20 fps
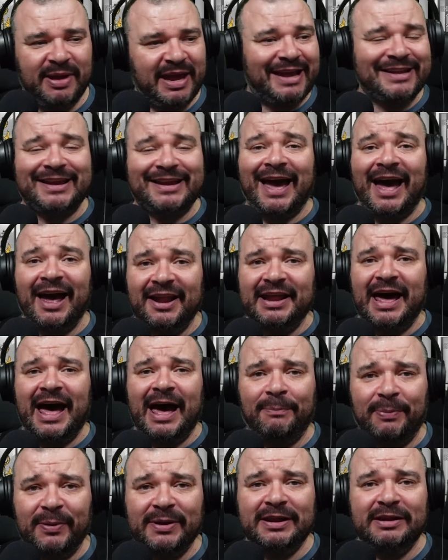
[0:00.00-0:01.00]
It can
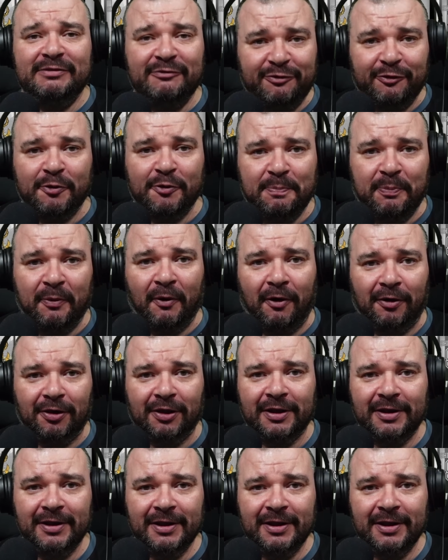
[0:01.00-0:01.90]
happen in football.